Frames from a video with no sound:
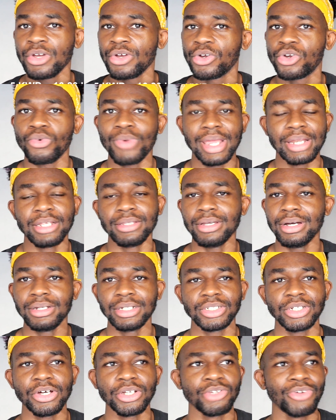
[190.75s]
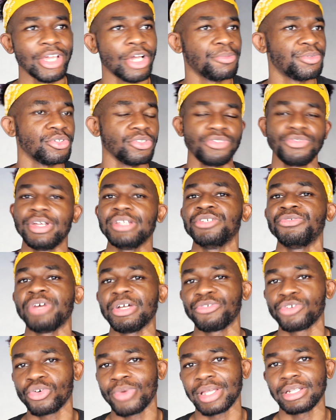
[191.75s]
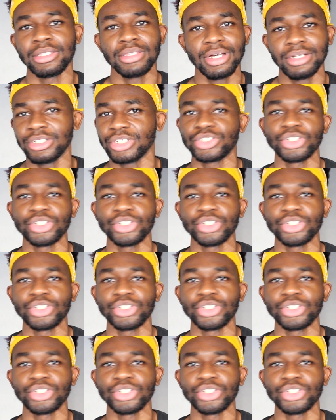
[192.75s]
Kuwaiti all the way up to 25 Kuwaiti.